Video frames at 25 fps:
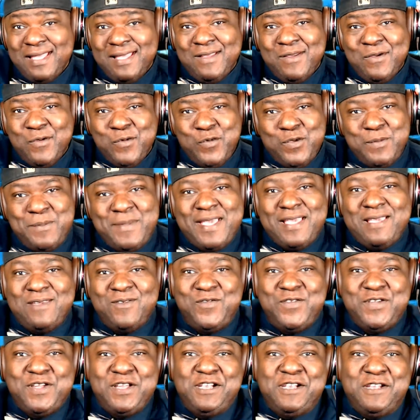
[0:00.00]
we make you
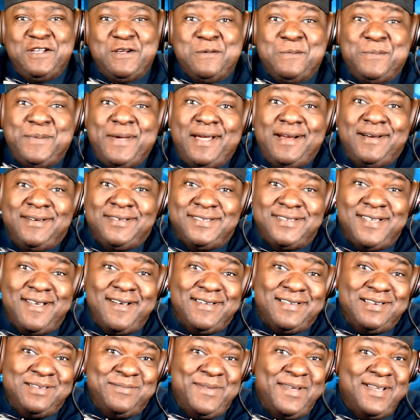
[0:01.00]
feel a little better
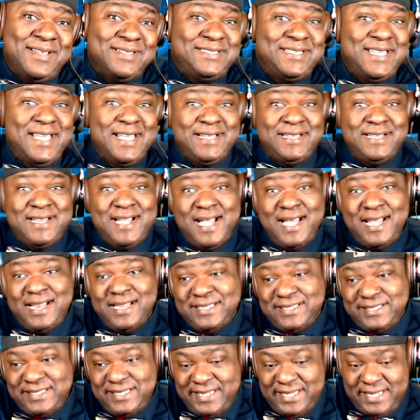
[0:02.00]
talking about
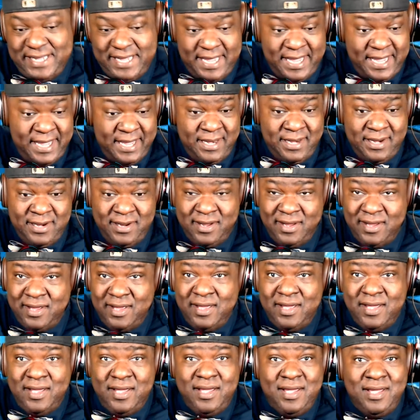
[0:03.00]
technology and
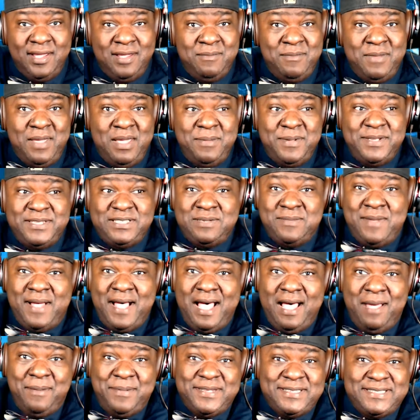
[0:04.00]
maybe some
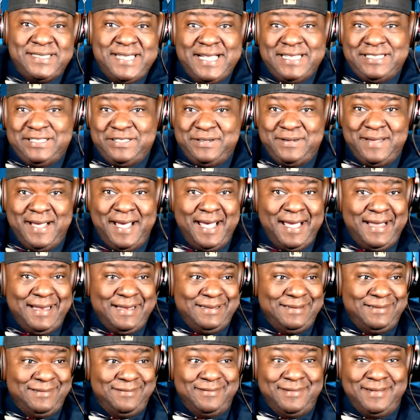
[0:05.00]
hobbies that you got
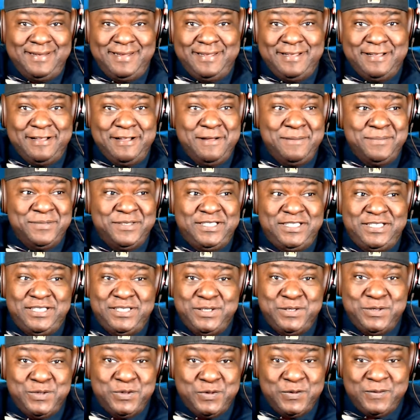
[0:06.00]
when it comes
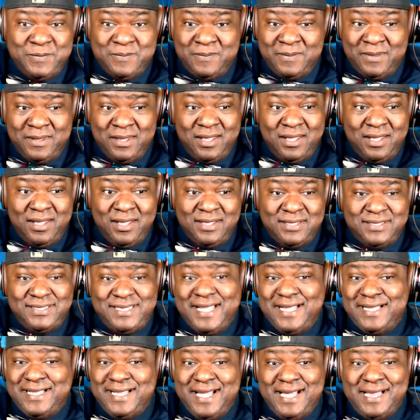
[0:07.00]
to
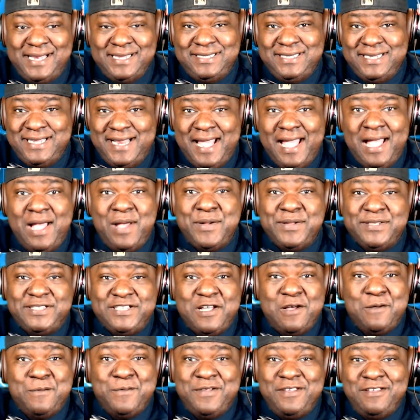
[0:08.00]
technology and how it's
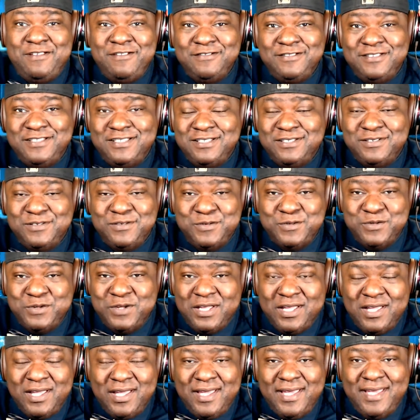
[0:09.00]
helping you to
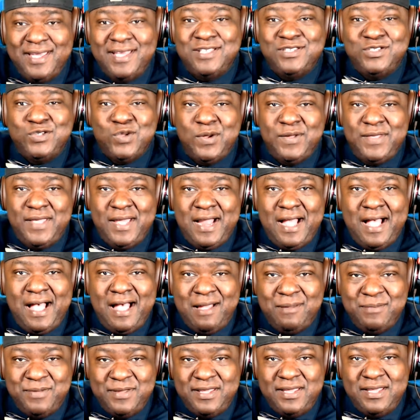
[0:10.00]
enjoy that
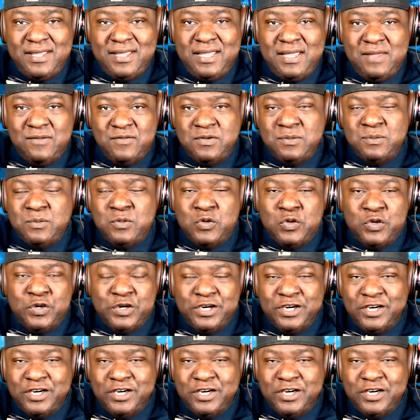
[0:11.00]
hobby even more.